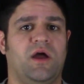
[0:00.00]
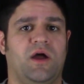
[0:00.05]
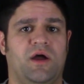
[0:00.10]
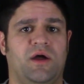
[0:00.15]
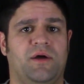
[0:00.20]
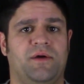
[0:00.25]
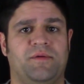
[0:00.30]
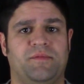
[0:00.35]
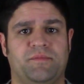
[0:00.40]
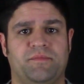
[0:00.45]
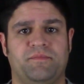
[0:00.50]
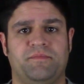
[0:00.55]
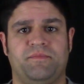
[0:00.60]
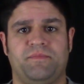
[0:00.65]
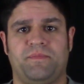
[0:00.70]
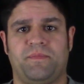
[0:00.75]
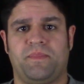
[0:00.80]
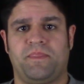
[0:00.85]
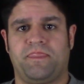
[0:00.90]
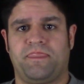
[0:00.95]

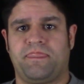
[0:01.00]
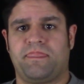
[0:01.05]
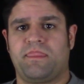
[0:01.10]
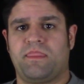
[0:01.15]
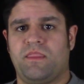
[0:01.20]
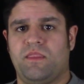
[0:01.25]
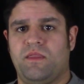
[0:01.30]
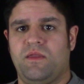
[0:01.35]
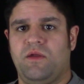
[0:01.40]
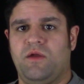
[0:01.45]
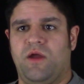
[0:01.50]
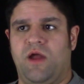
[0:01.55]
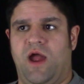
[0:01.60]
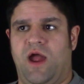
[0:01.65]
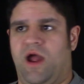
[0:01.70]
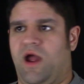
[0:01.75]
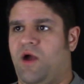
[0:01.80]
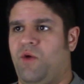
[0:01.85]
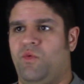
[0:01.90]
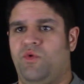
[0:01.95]

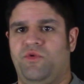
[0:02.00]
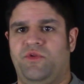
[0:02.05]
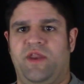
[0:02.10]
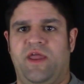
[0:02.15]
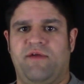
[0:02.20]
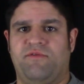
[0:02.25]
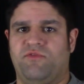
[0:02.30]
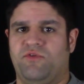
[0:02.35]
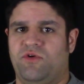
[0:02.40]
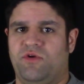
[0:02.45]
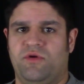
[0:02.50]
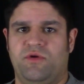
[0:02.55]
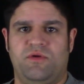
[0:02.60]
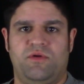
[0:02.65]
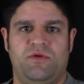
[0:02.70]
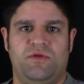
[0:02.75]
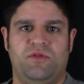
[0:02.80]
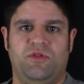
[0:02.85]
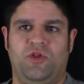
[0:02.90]
I will never